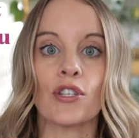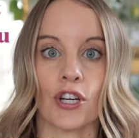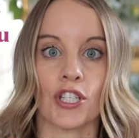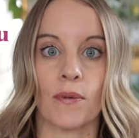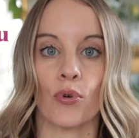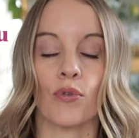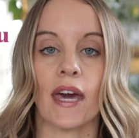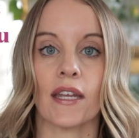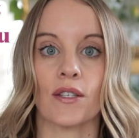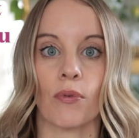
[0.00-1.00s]
dry shampoo
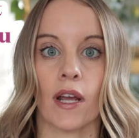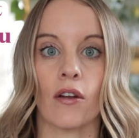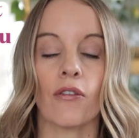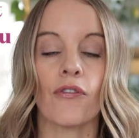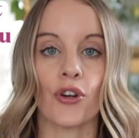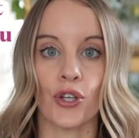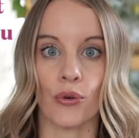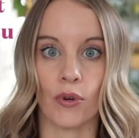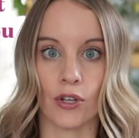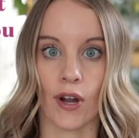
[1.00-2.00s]
that is right for
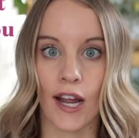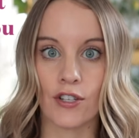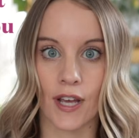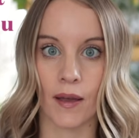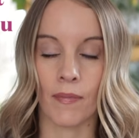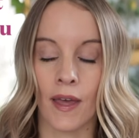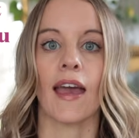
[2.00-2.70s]
you and your hair type.